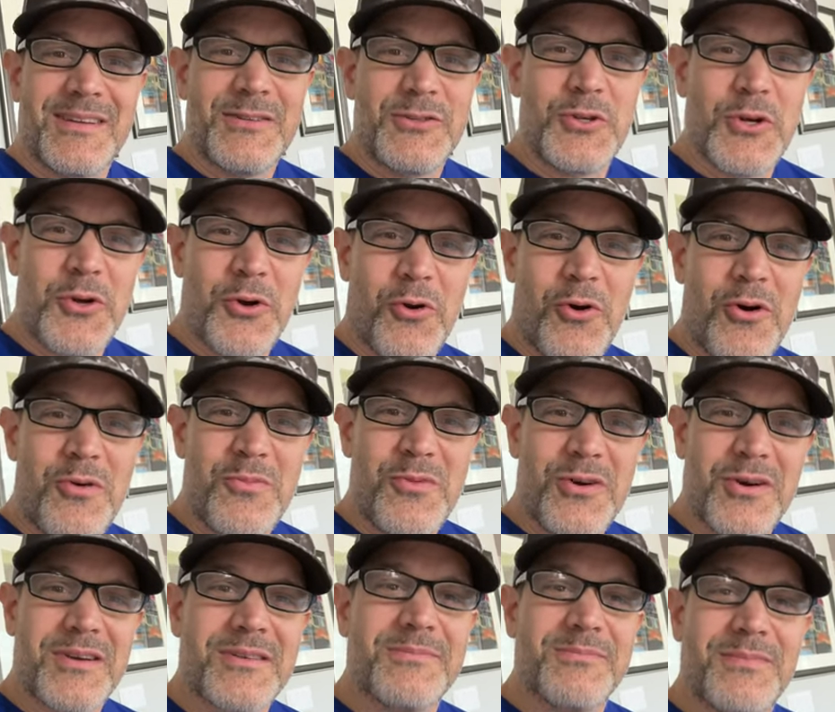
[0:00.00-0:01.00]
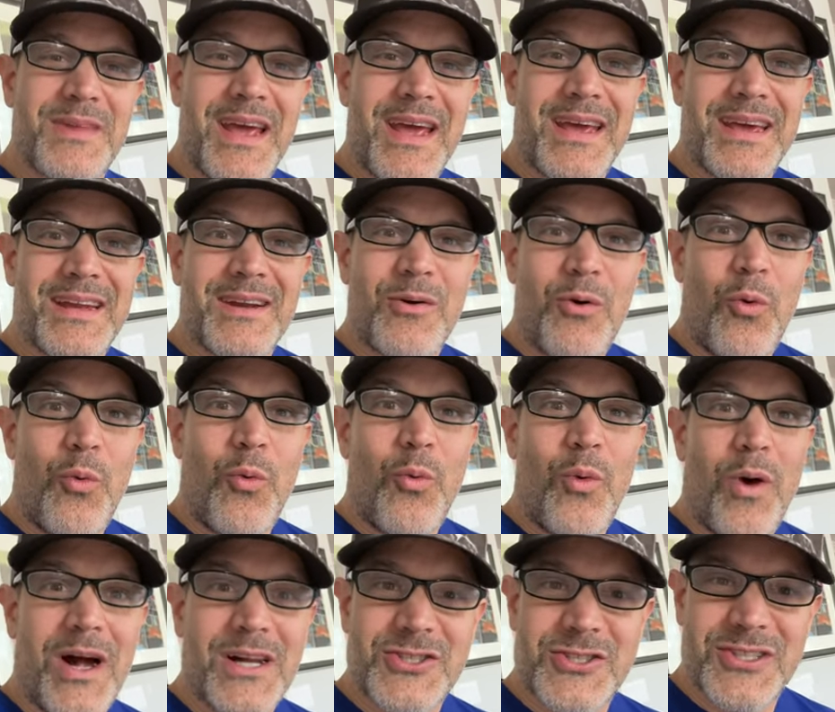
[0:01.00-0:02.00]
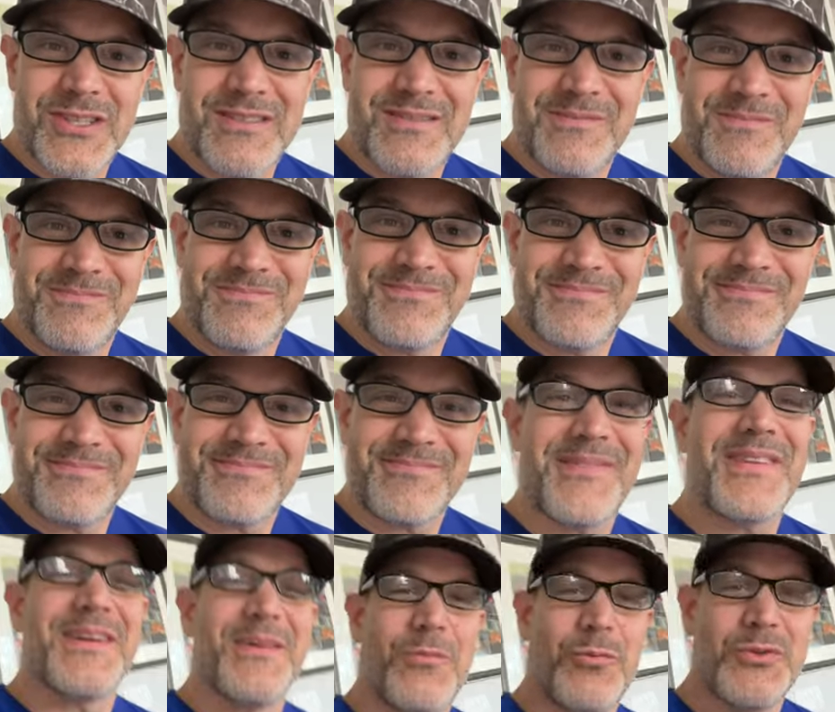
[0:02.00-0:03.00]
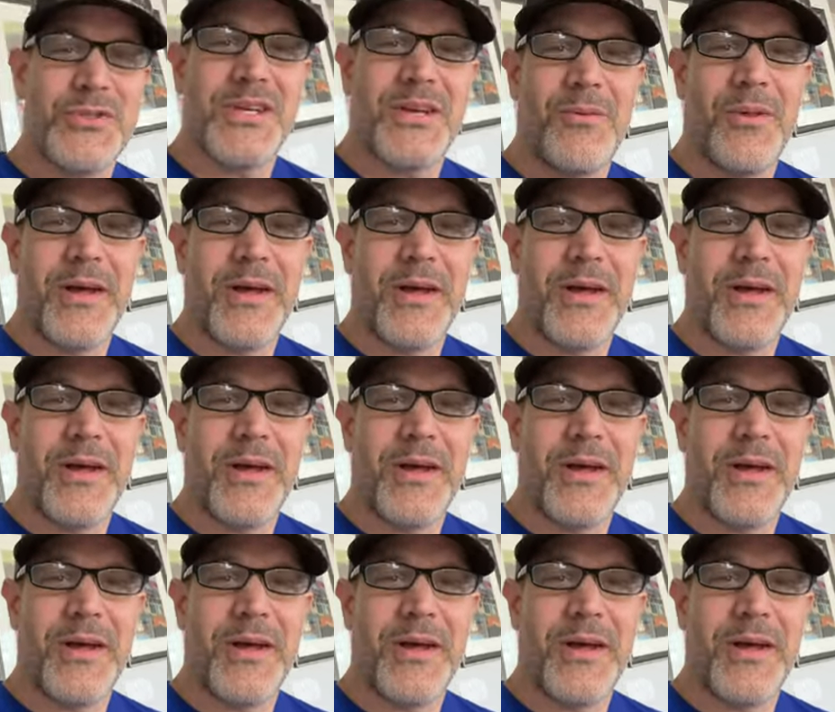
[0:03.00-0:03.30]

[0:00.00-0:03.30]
do your homework and watch it. We'll see you